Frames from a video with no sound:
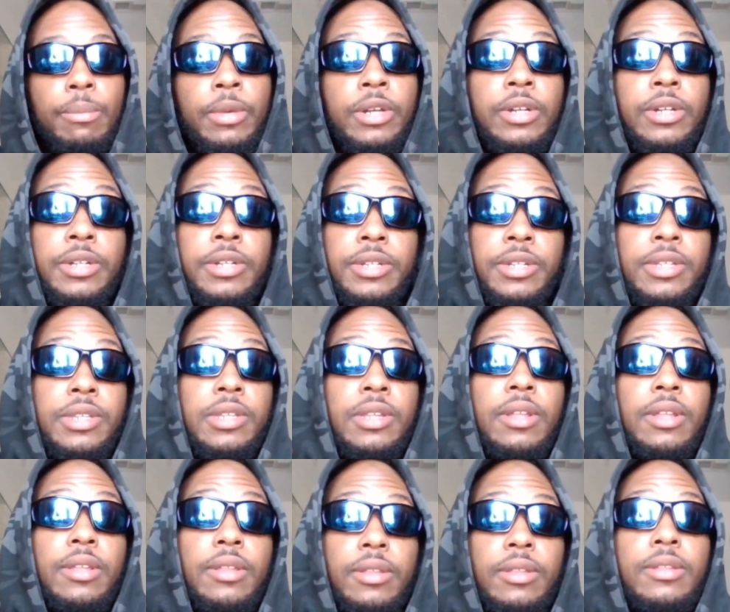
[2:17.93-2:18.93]

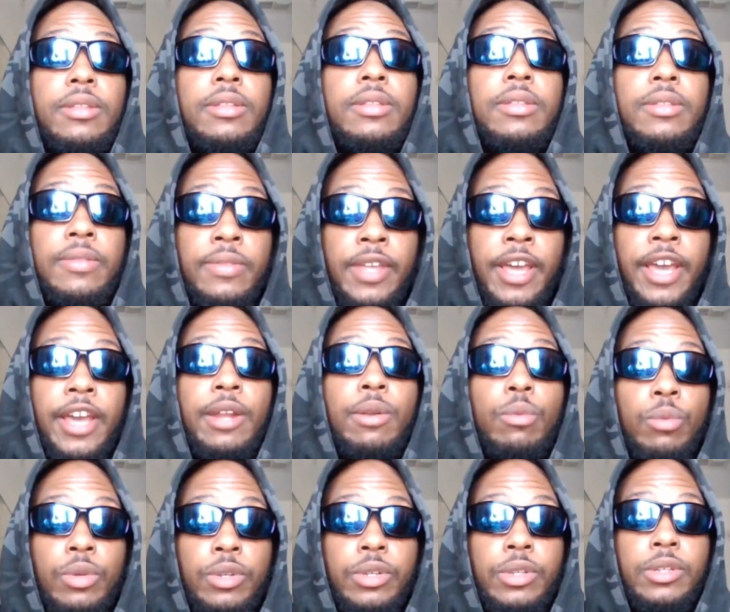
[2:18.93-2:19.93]
Because
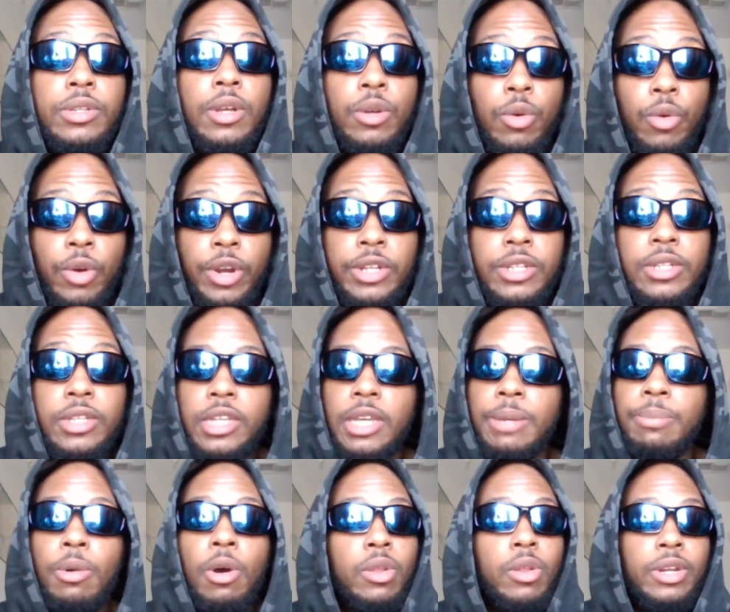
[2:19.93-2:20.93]
that was a great time.
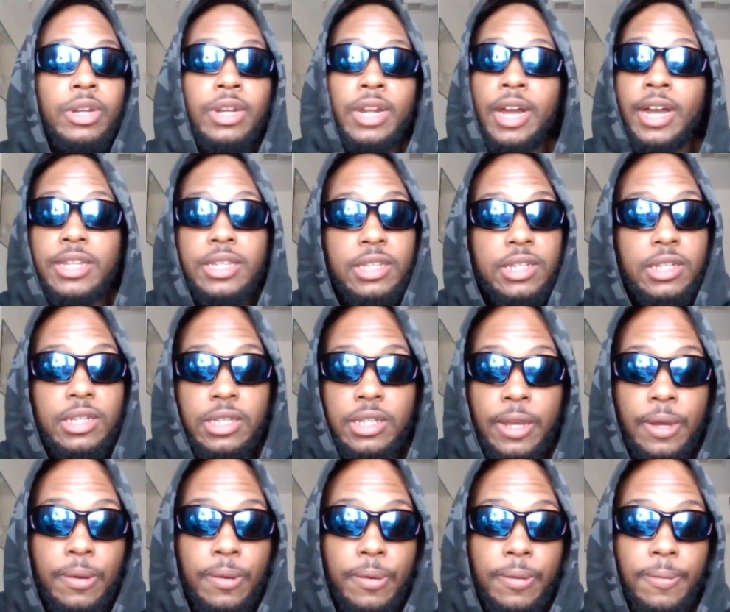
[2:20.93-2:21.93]
Keep all the nonsense
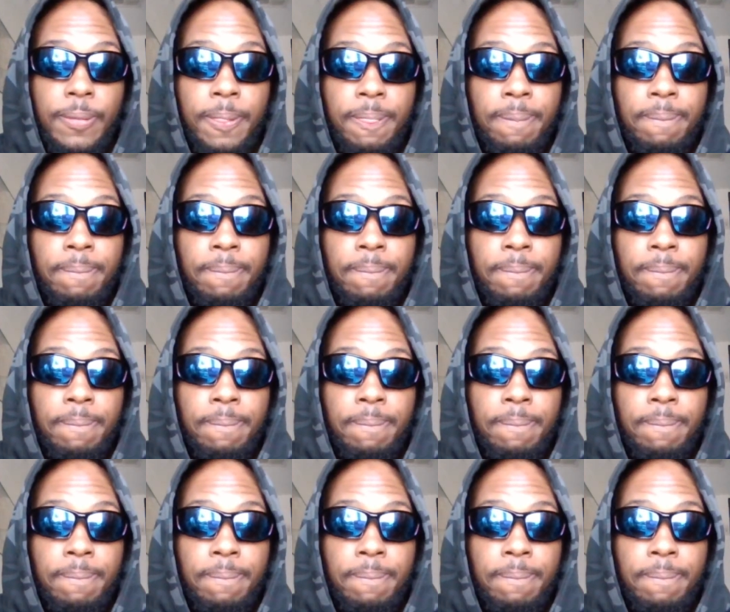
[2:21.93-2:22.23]
out.